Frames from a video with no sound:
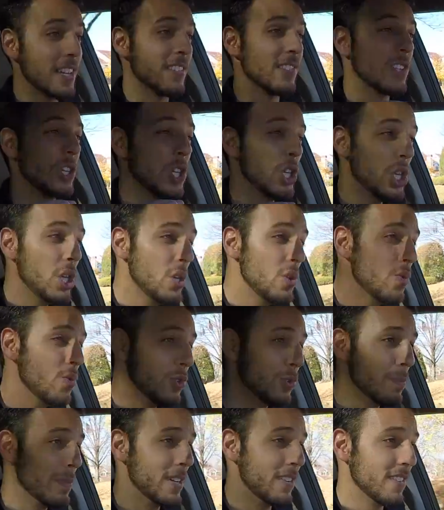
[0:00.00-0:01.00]
has
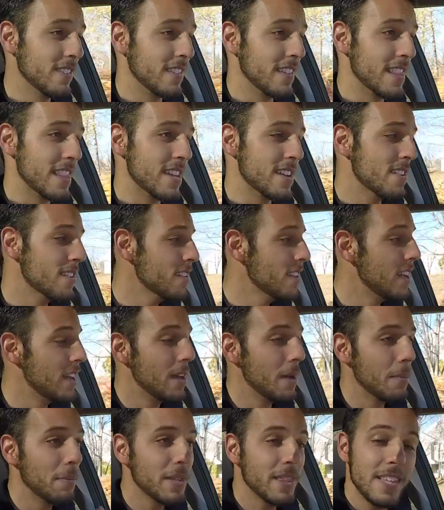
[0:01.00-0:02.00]
huge mirrors in there,
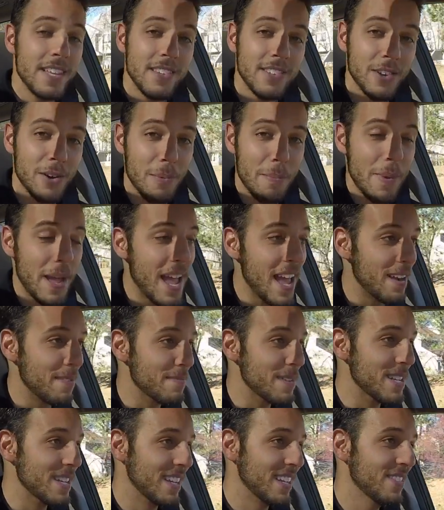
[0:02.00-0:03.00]
but these aren't bad. I
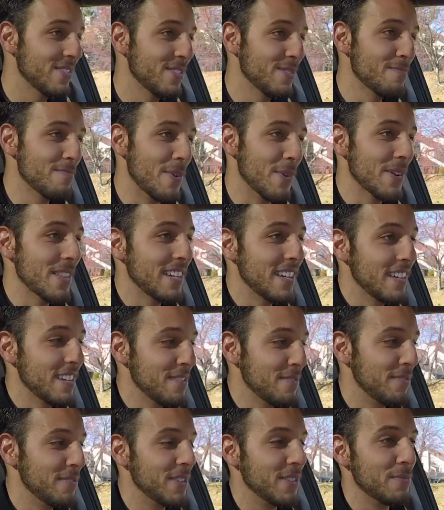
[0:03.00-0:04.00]
mean, it gives you more than
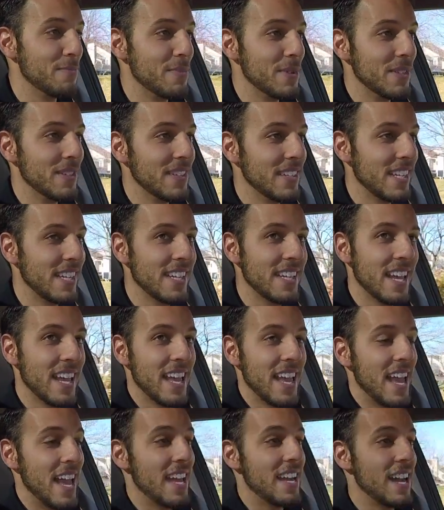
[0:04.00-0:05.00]
enough visibility,
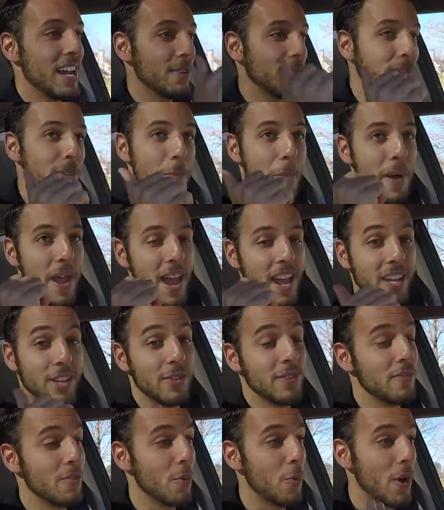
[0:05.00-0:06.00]
and out the back
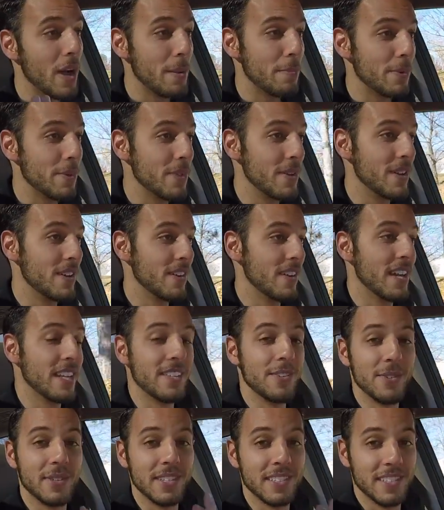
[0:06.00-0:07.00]
you have the wiper there and
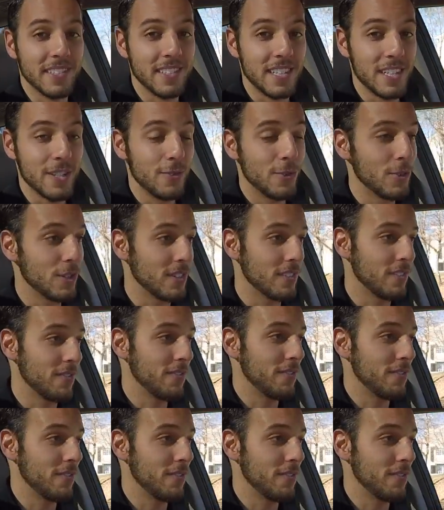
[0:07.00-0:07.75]
you can see just